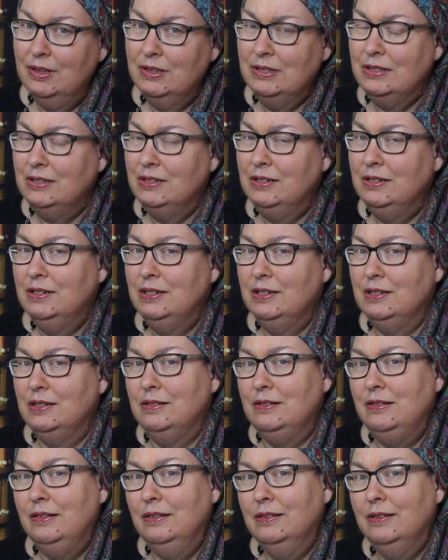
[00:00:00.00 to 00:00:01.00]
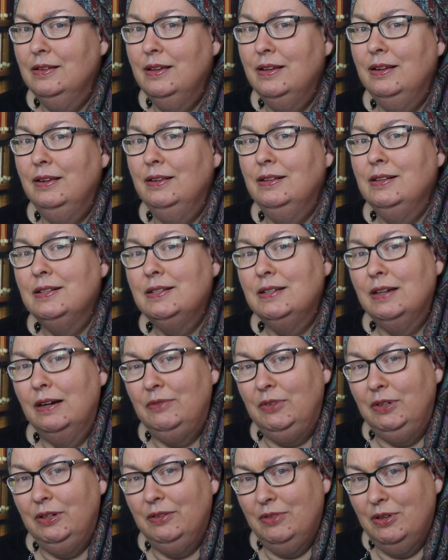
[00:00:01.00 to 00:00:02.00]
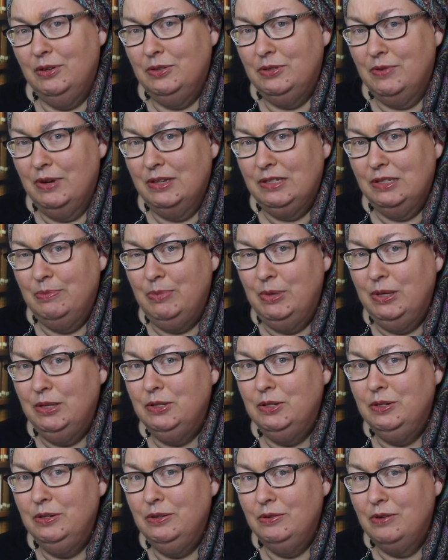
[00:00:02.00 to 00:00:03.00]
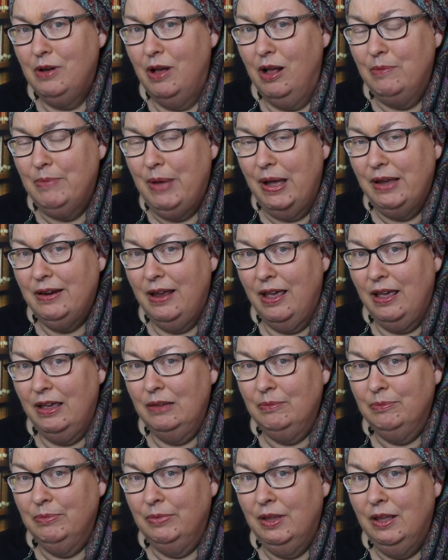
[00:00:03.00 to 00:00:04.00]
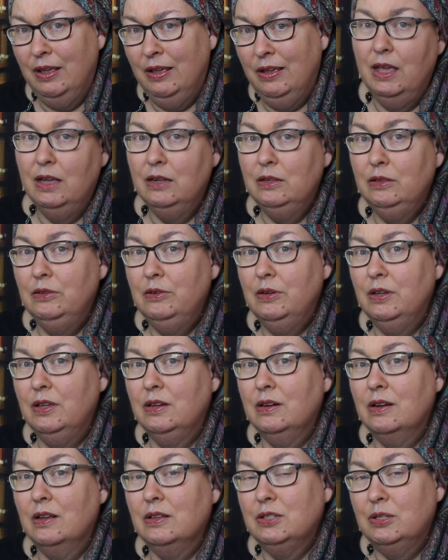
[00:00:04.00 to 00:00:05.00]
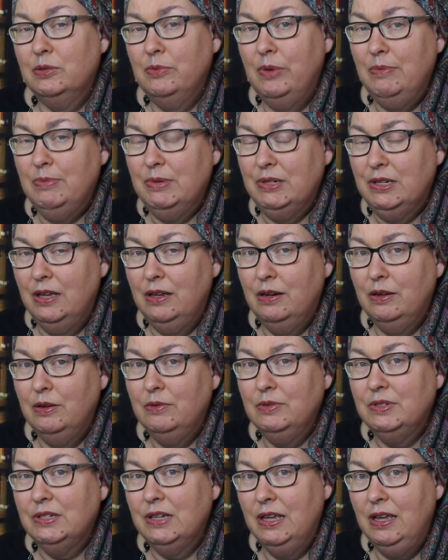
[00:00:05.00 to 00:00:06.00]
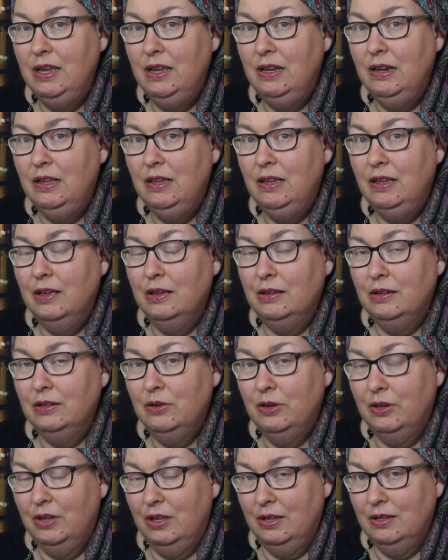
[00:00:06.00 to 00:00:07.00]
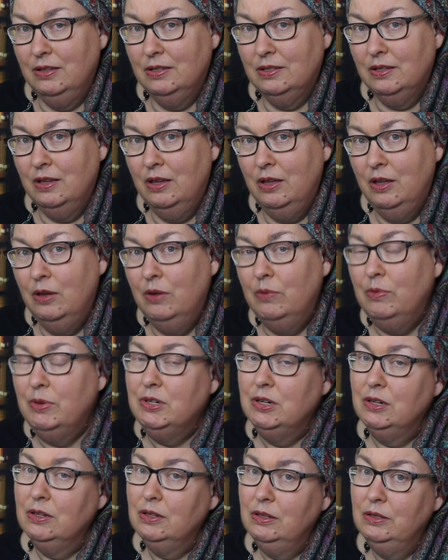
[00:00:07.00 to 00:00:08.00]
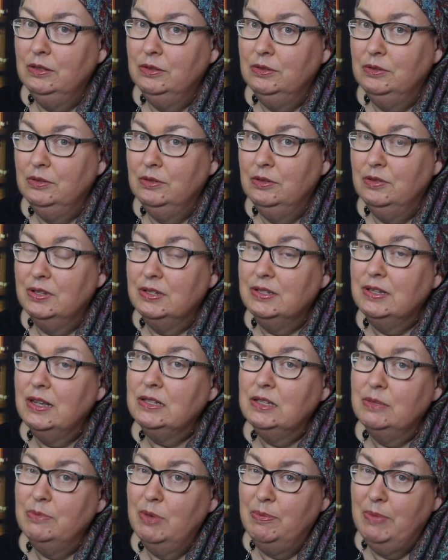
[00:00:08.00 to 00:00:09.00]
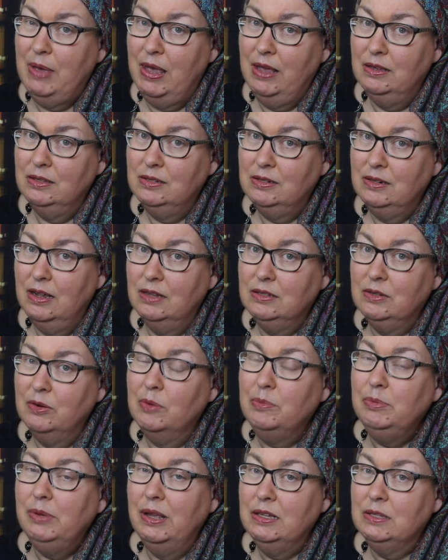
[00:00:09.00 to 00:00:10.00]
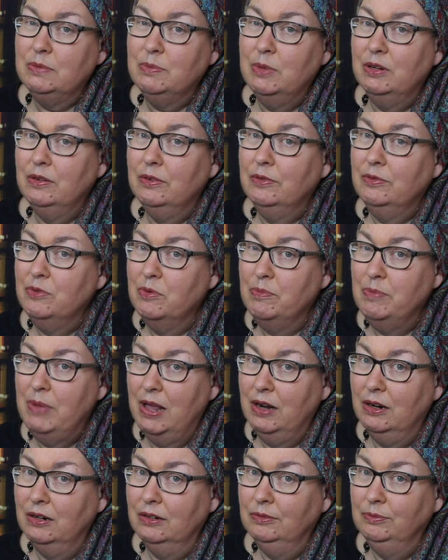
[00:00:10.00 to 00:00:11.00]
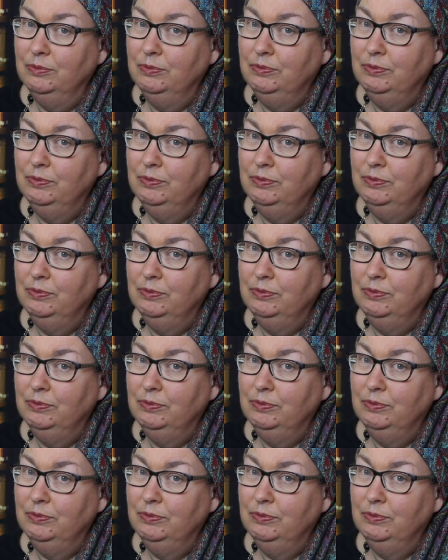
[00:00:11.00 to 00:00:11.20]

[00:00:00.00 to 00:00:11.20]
Still, several of those recipes do call my name, including sweet potato tahini cookies, which include the sesame paste as a replacement for butter.